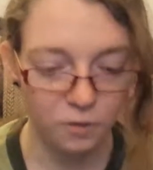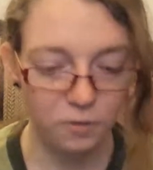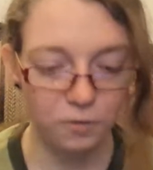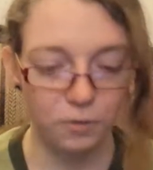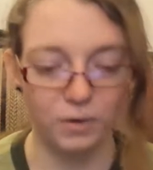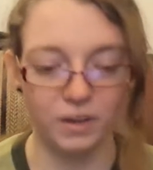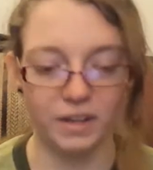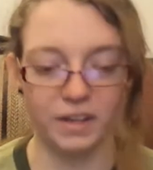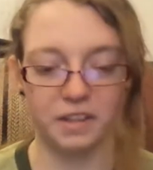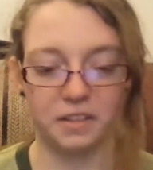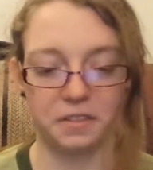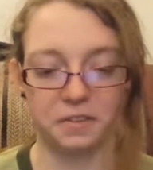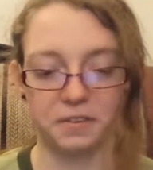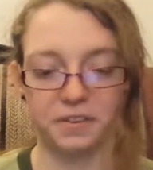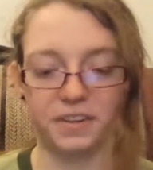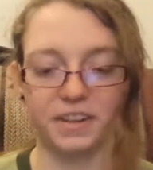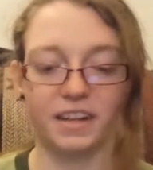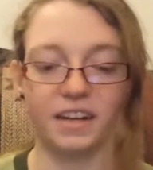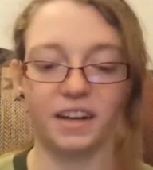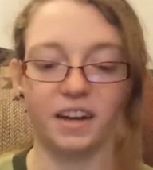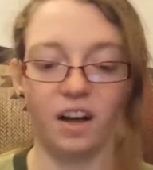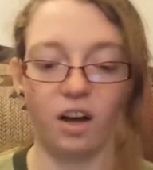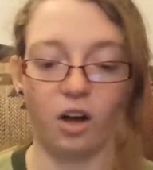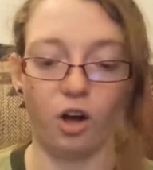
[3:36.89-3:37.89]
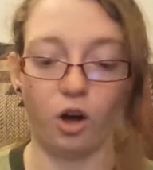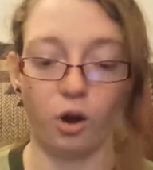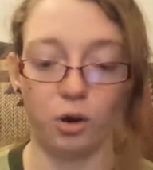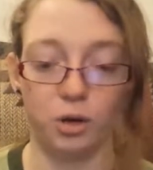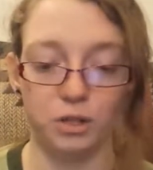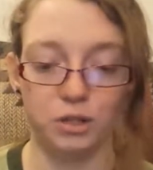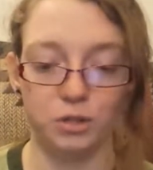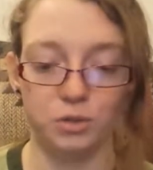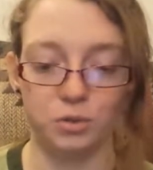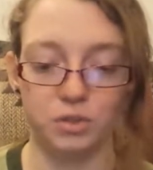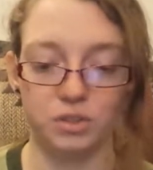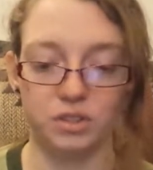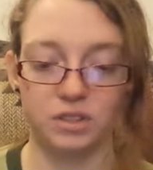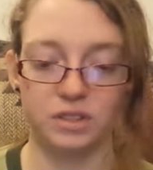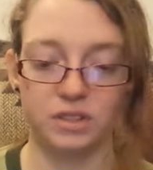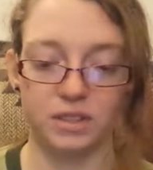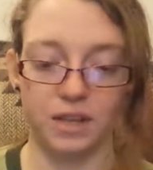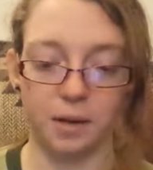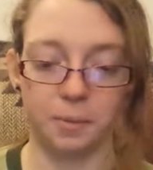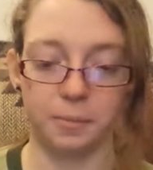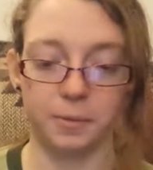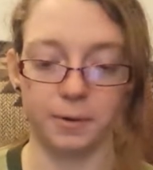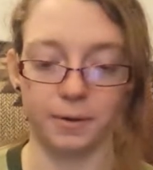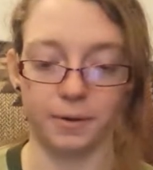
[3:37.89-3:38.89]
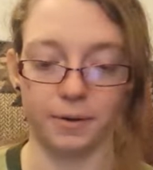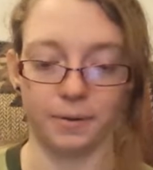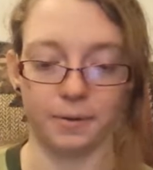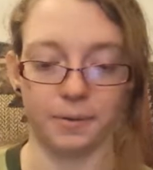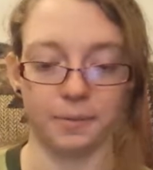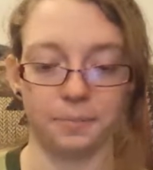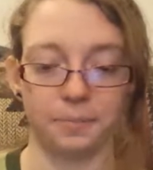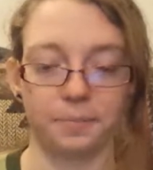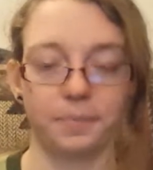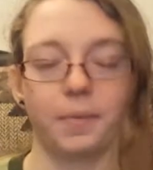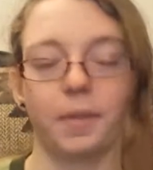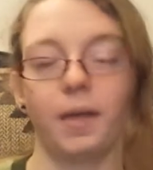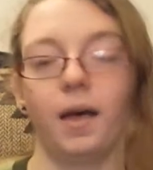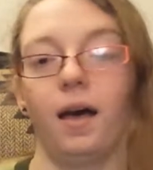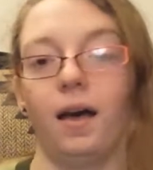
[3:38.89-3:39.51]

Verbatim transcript: 43. Are you stubborn?